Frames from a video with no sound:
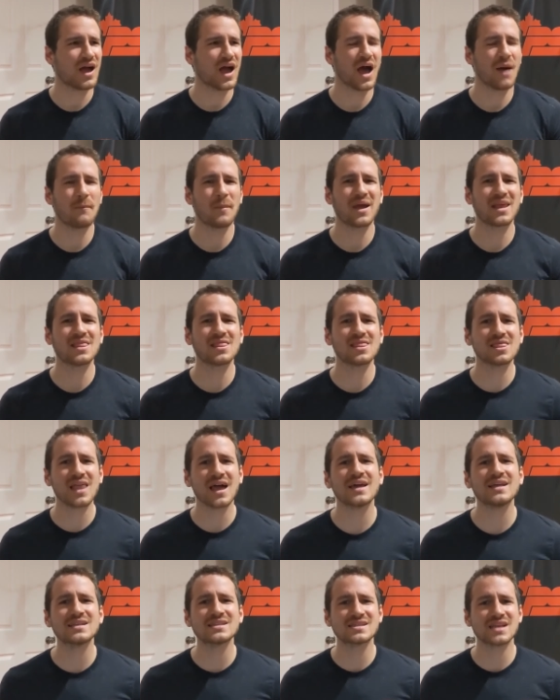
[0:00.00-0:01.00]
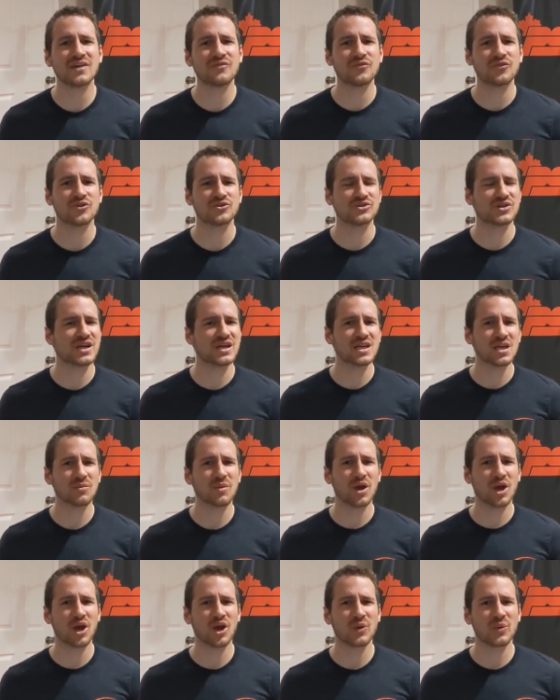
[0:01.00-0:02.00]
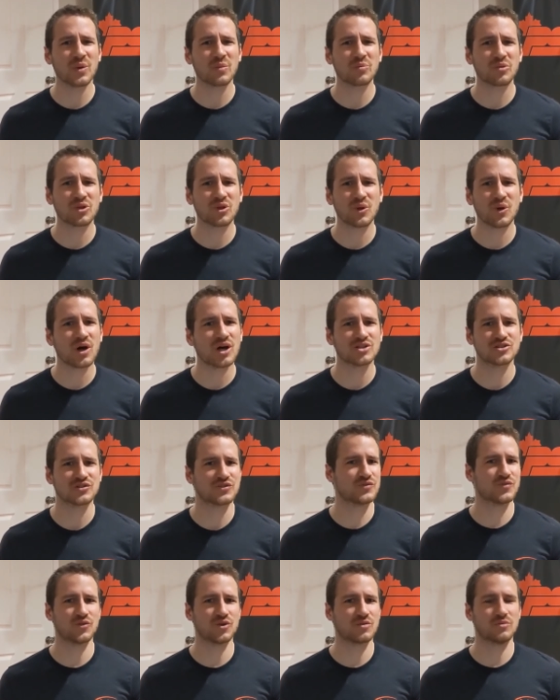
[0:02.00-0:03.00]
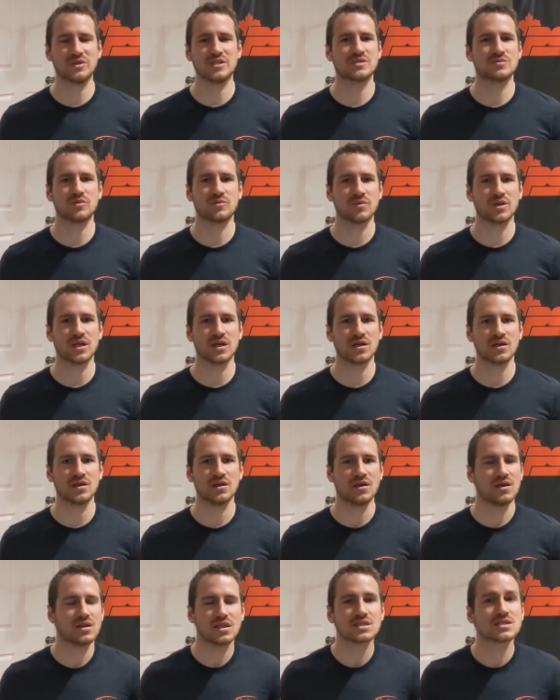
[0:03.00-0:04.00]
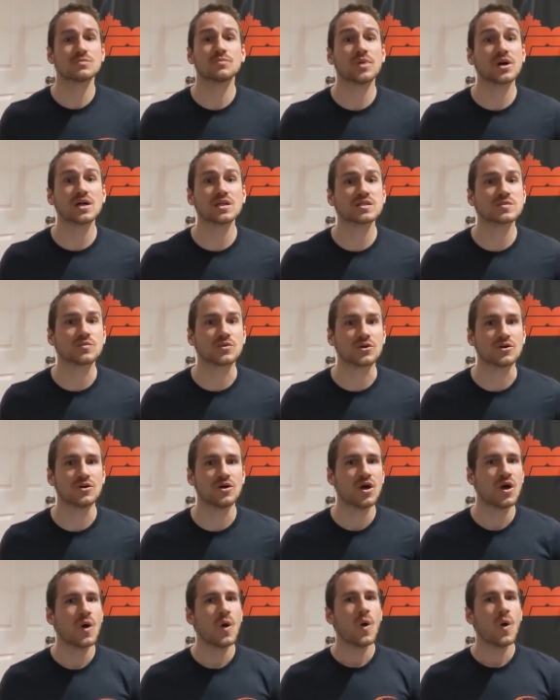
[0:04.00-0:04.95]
at my lightest effort and get my heart rate below 140 beats per minute? That's impossible.